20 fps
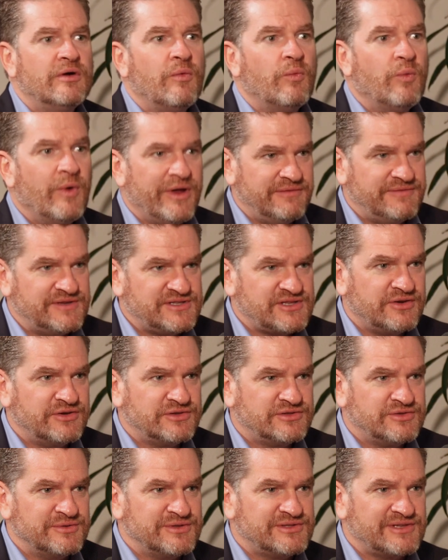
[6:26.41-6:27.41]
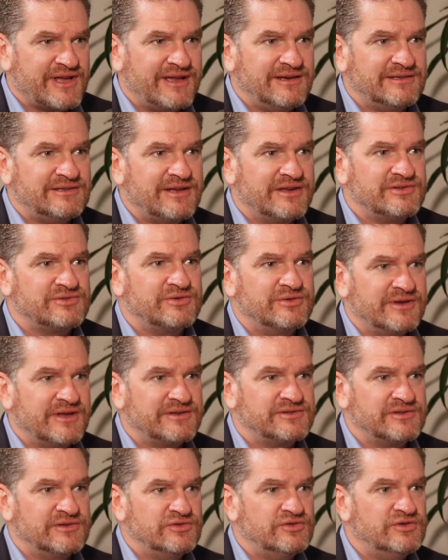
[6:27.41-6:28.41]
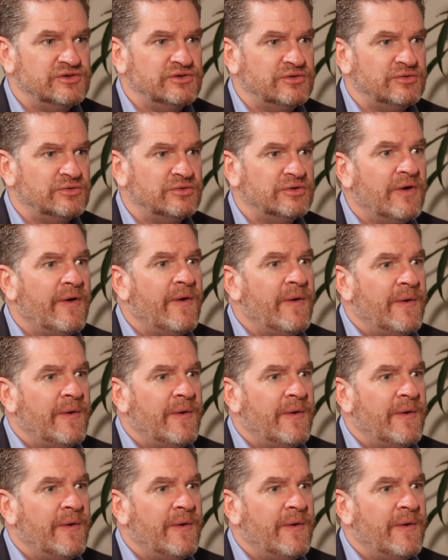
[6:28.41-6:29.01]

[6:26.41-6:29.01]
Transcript: what a visitor to a site does or doesn't do.